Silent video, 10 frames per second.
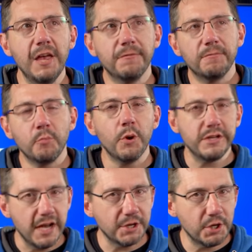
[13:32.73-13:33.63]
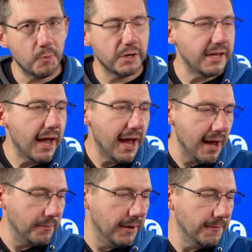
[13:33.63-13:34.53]
If production were to
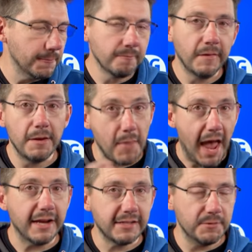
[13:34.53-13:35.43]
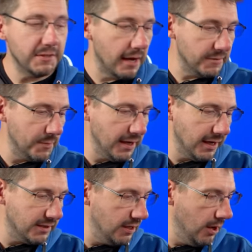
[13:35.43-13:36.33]
happen and Max, I'm, I'm
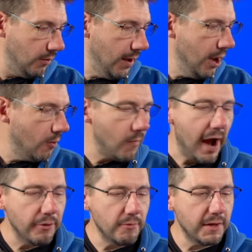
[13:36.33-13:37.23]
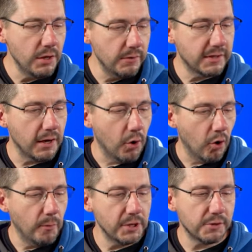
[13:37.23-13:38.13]
speaking to you, rather than using a
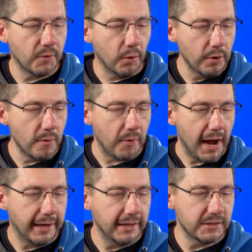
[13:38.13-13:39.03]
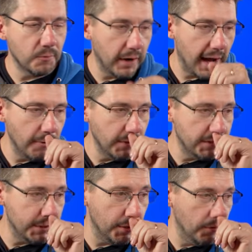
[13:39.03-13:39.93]
whole bunch of corner brackets, what I
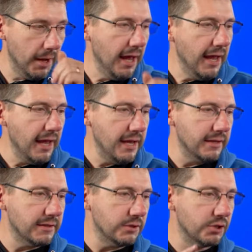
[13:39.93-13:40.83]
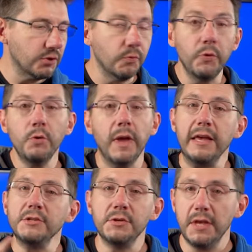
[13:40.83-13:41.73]
would do is screw
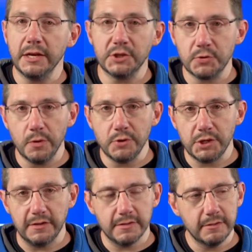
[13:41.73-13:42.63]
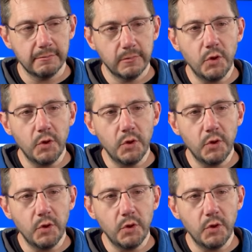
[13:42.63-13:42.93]
into the extrusions.